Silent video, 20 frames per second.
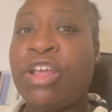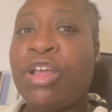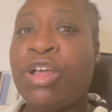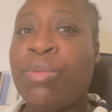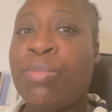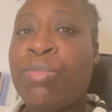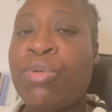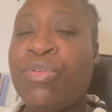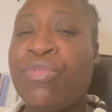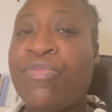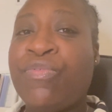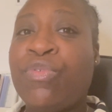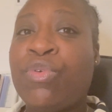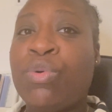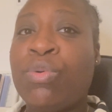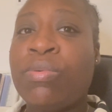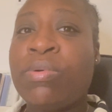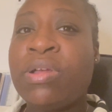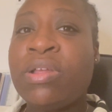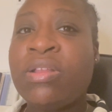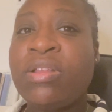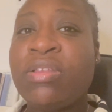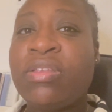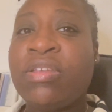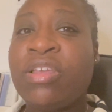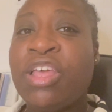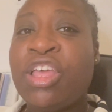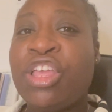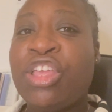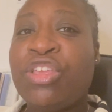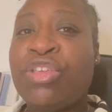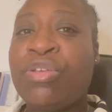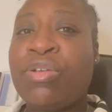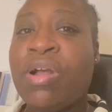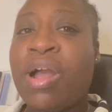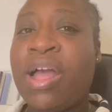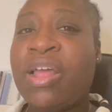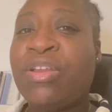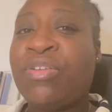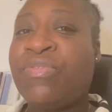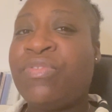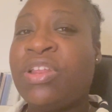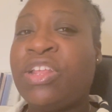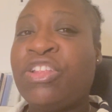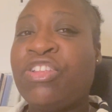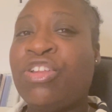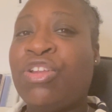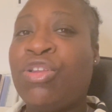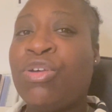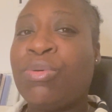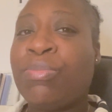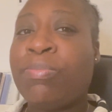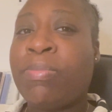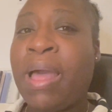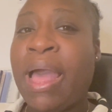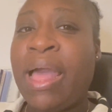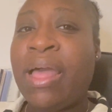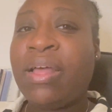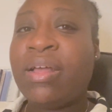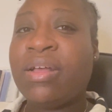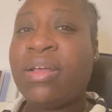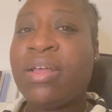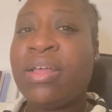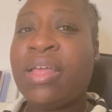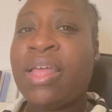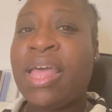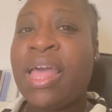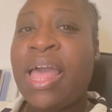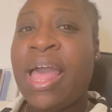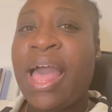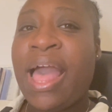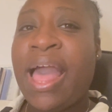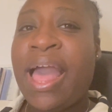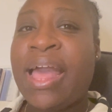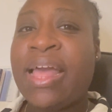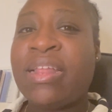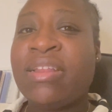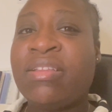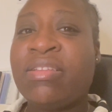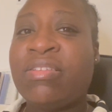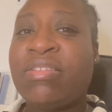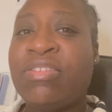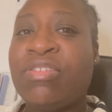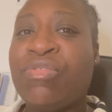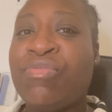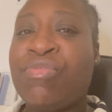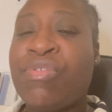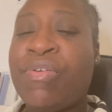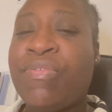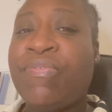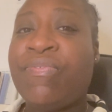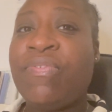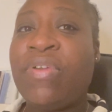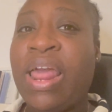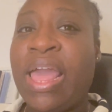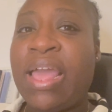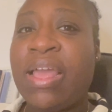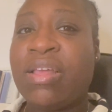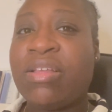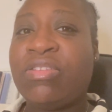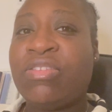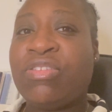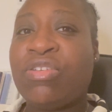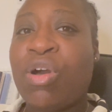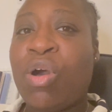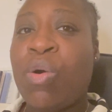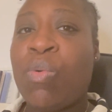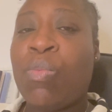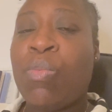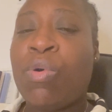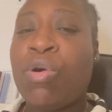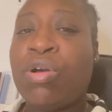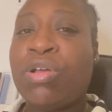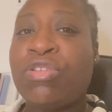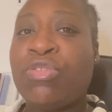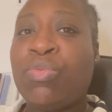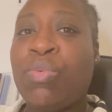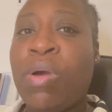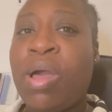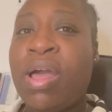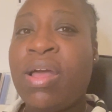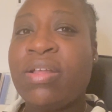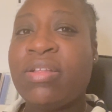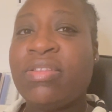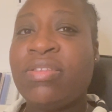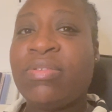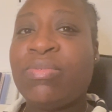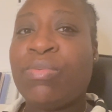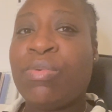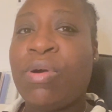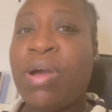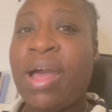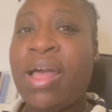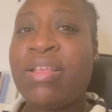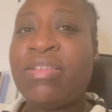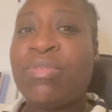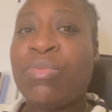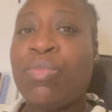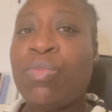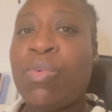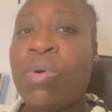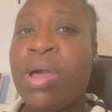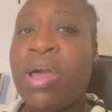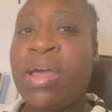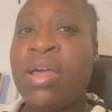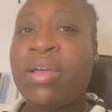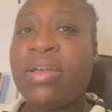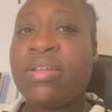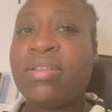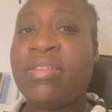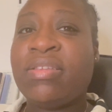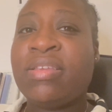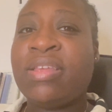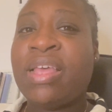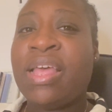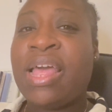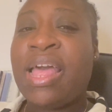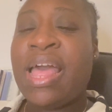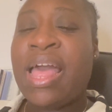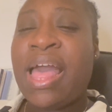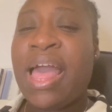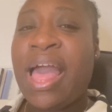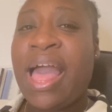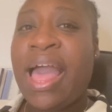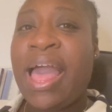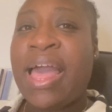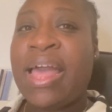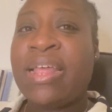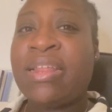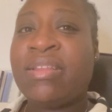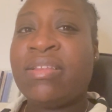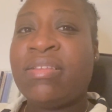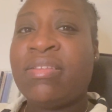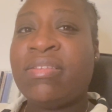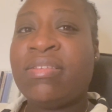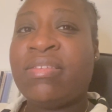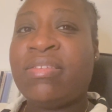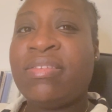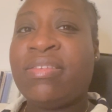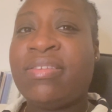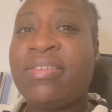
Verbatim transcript: move forward, you kind of need to look back and reflect on what has worked, what hasn't worked, and